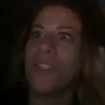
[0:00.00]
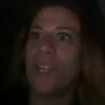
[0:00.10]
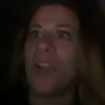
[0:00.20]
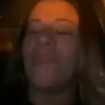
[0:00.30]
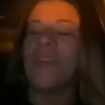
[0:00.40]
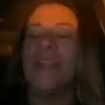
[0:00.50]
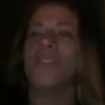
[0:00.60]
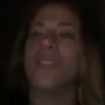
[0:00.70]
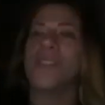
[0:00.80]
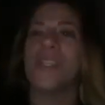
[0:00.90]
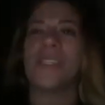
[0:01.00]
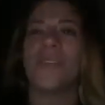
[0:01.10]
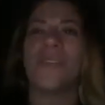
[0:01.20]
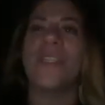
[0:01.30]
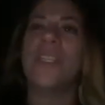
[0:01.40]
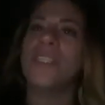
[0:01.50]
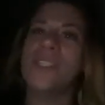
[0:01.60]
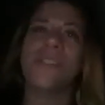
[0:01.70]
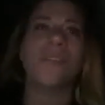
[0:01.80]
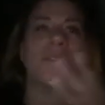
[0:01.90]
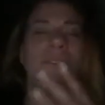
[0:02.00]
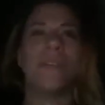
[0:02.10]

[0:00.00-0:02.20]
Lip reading: a lot of financial stress. So everything just